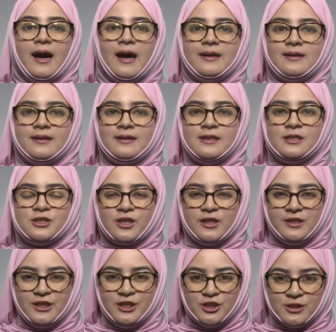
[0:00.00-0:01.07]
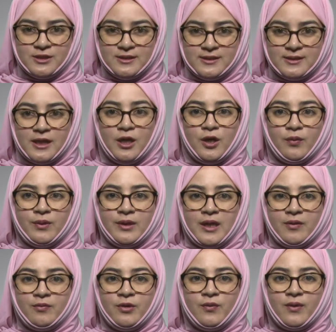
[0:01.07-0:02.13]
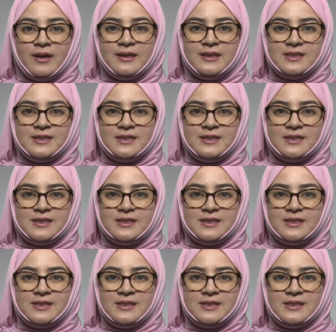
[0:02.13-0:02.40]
under these conditions when everyone